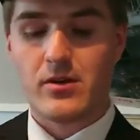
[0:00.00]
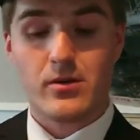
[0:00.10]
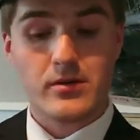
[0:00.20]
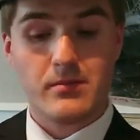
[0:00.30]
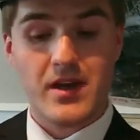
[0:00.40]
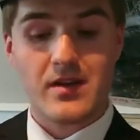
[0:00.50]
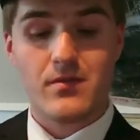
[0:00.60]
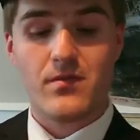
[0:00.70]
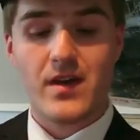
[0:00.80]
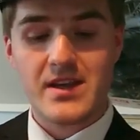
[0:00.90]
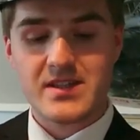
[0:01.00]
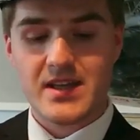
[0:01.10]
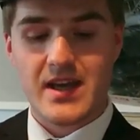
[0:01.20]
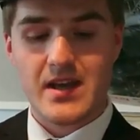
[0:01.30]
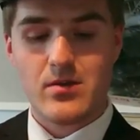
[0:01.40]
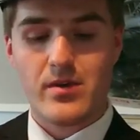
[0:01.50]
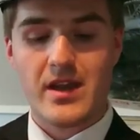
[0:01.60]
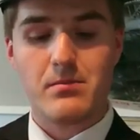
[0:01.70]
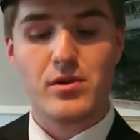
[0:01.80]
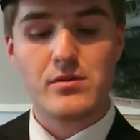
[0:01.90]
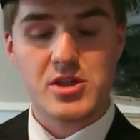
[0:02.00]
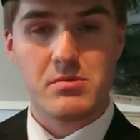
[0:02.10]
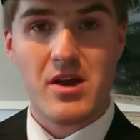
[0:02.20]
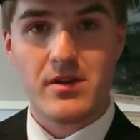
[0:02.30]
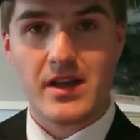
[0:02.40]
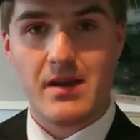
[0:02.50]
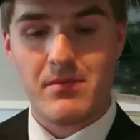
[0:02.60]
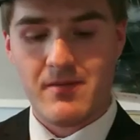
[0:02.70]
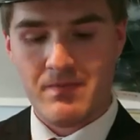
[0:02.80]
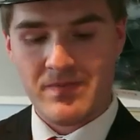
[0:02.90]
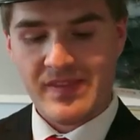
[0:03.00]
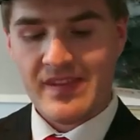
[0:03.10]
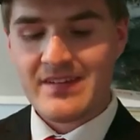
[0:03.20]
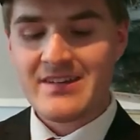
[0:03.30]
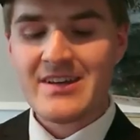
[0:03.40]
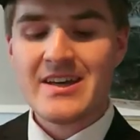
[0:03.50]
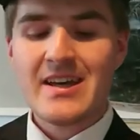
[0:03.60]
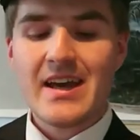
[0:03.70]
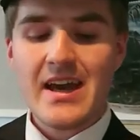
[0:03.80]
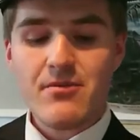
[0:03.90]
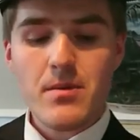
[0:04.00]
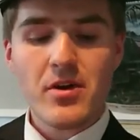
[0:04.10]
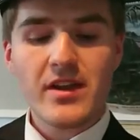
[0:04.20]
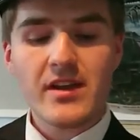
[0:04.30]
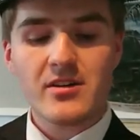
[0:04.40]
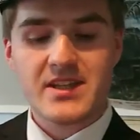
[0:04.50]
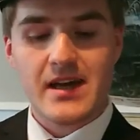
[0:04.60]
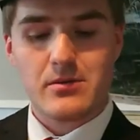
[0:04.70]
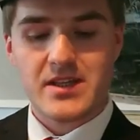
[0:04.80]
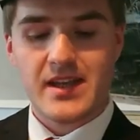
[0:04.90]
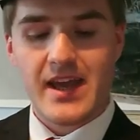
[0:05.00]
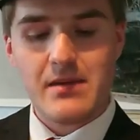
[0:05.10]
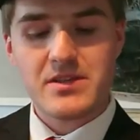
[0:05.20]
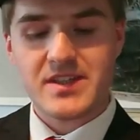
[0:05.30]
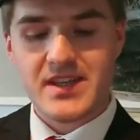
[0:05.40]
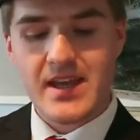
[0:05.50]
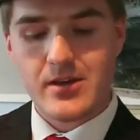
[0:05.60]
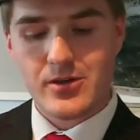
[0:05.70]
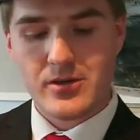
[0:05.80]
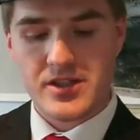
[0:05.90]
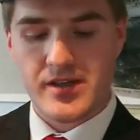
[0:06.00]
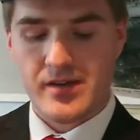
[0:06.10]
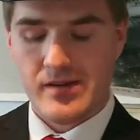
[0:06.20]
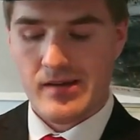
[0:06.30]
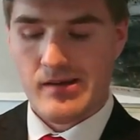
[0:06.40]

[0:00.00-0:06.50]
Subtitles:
Gordon made a face at Henry and blew smoke at him. Everybody got out and came to see Gordon.